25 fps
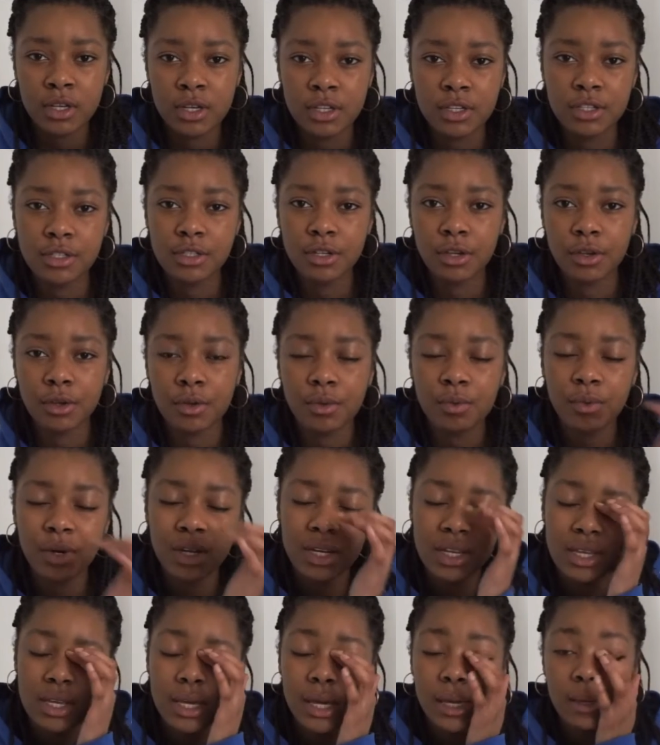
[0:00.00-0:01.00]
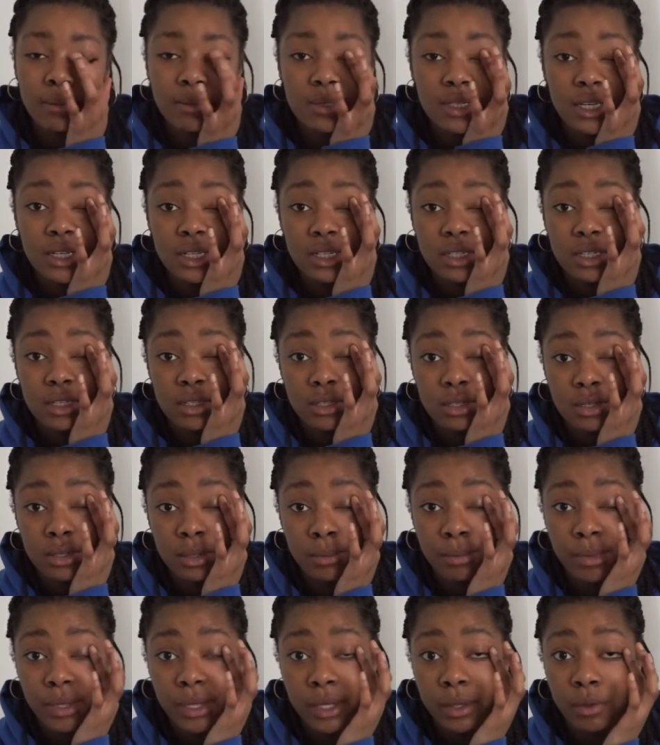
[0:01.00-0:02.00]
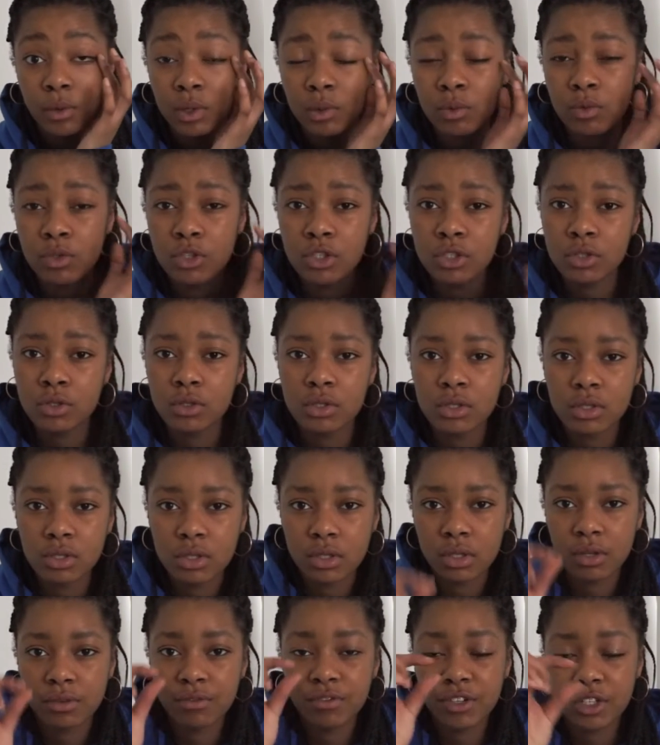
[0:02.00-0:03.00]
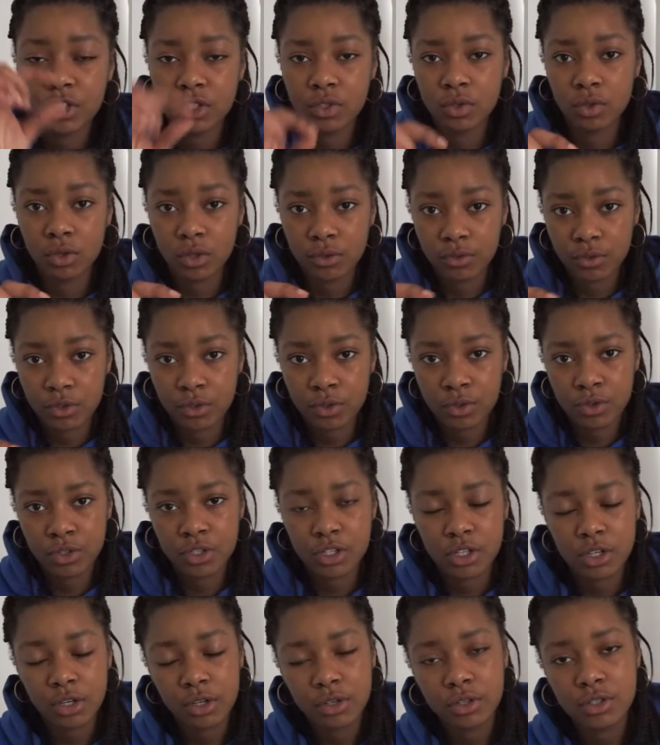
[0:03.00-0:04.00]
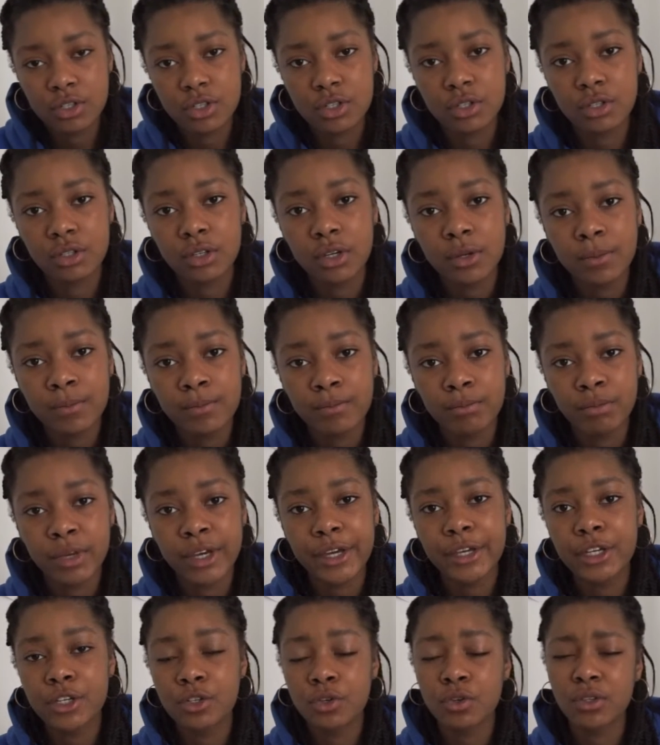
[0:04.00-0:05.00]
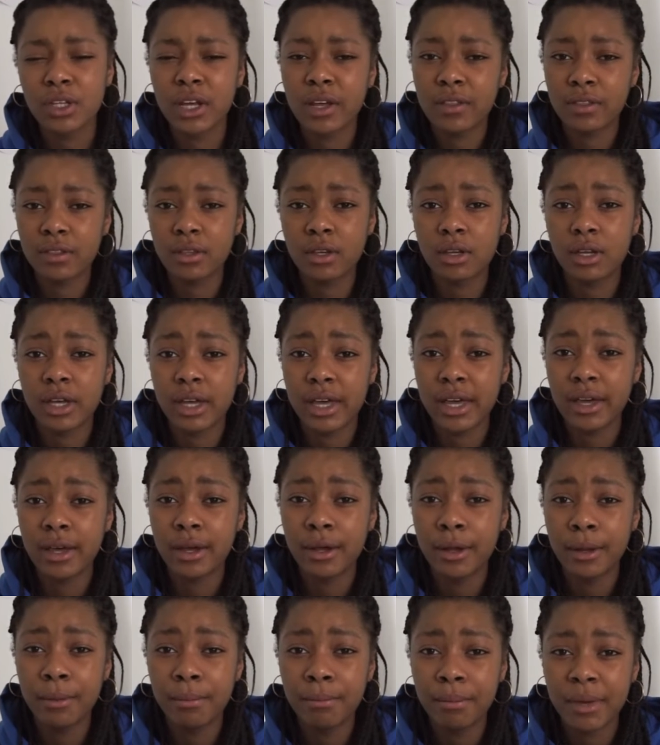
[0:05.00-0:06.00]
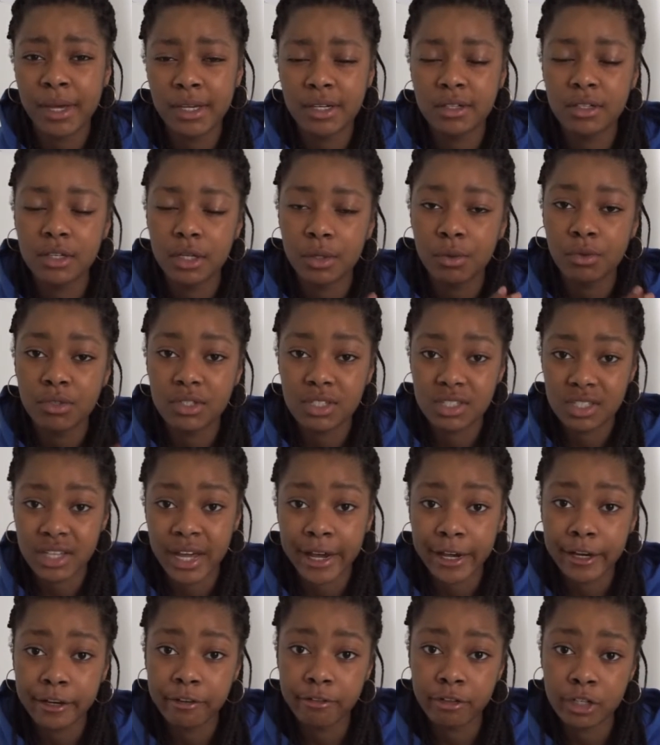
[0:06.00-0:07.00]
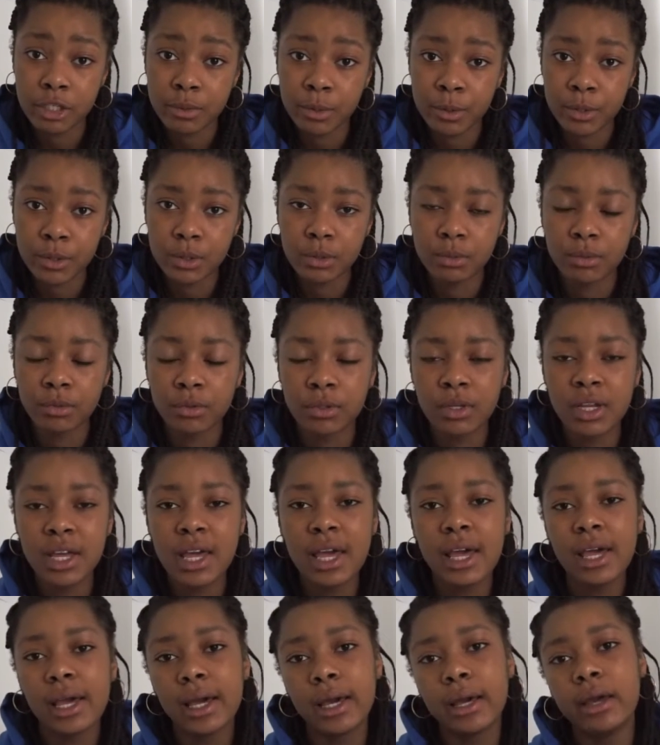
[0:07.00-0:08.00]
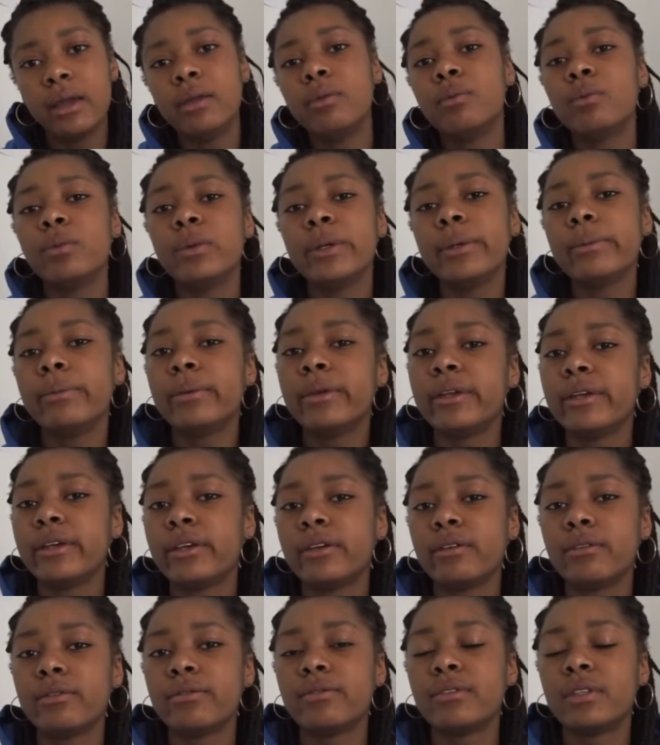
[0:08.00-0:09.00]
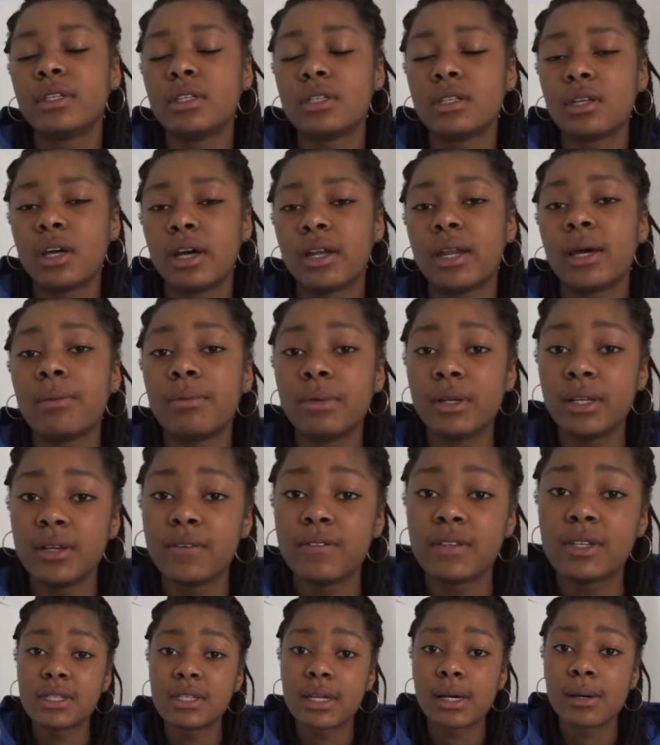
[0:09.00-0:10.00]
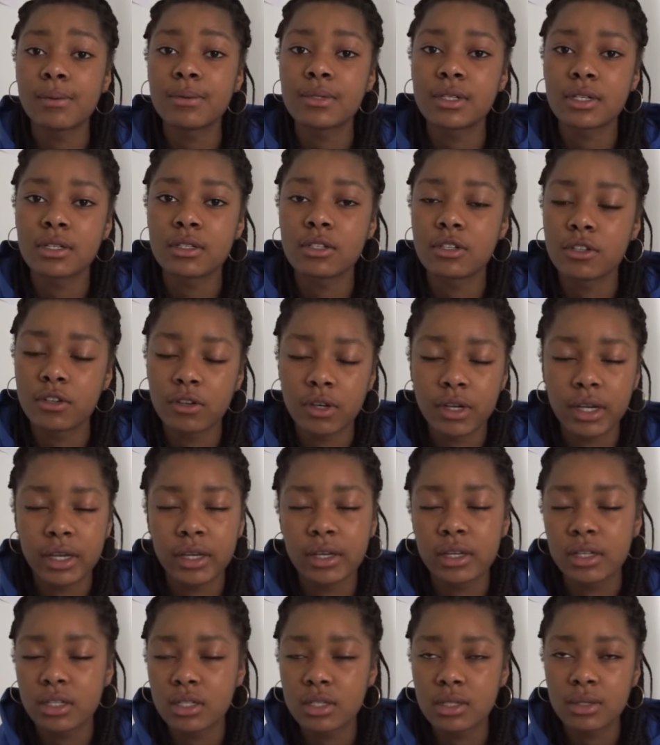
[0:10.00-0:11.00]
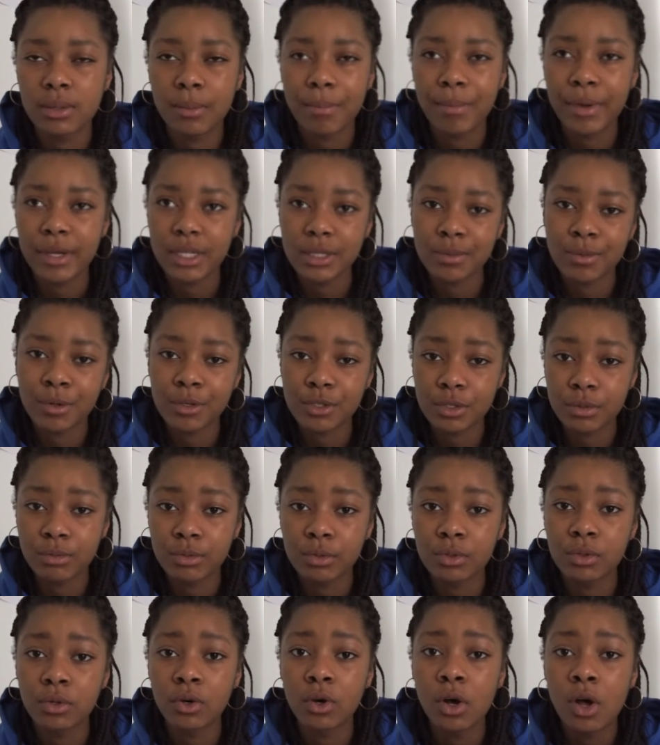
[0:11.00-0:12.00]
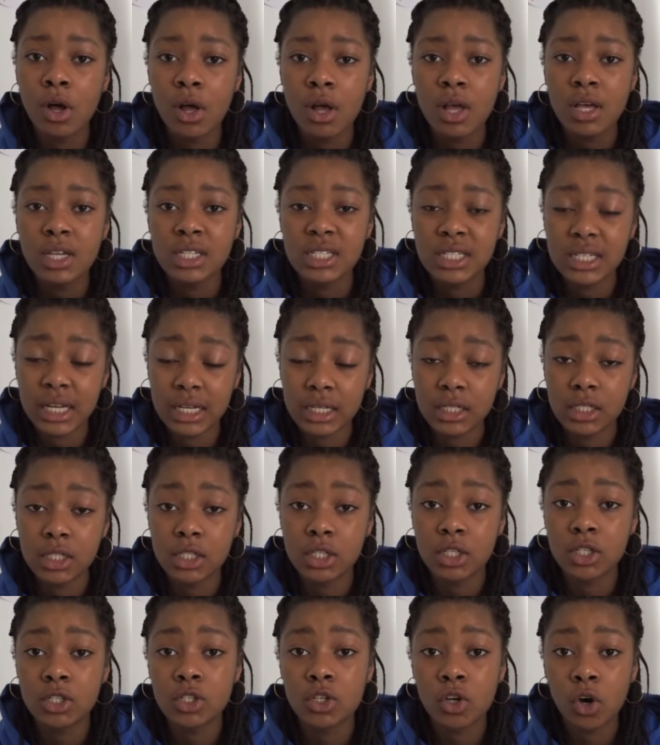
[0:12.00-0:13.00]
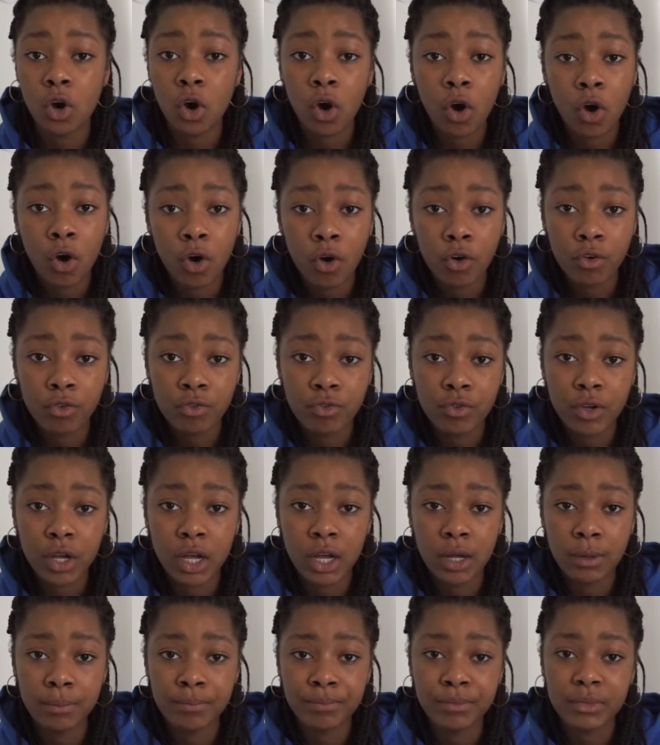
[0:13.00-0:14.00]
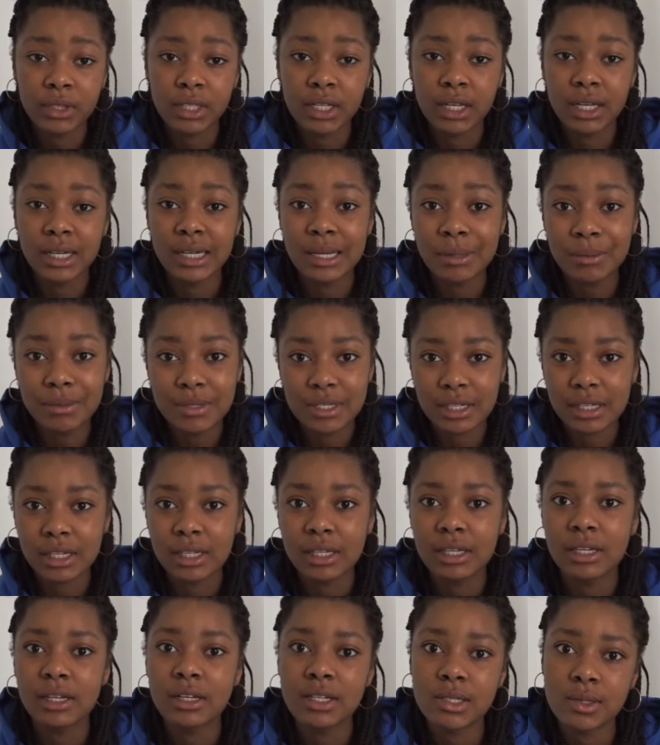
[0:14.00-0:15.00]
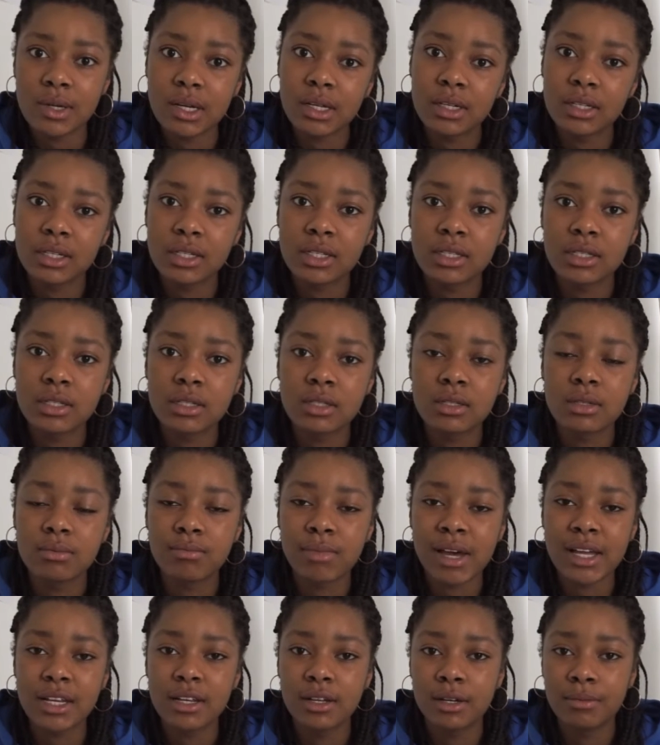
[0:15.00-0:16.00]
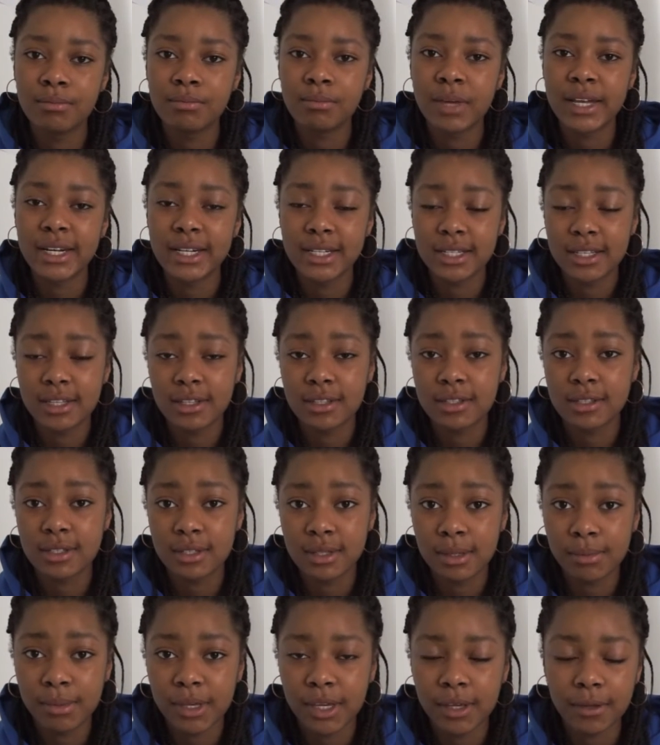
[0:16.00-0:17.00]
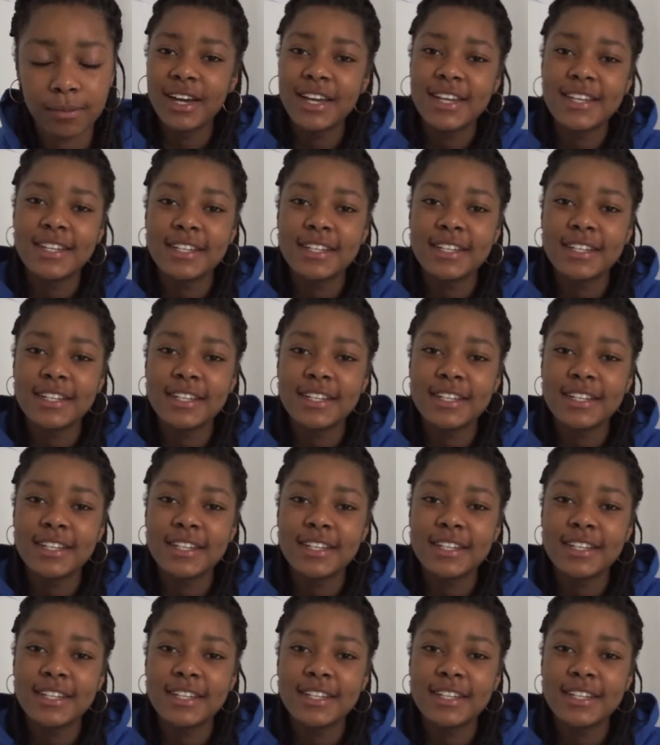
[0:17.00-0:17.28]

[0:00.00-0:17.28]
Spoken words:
So when it came to editing to the beat, we would use the visual of the audio to make sure that the editing was as accurate as possible. And I believe helped us to create it to the best possible standard of lip syncing as well as editing to the beat.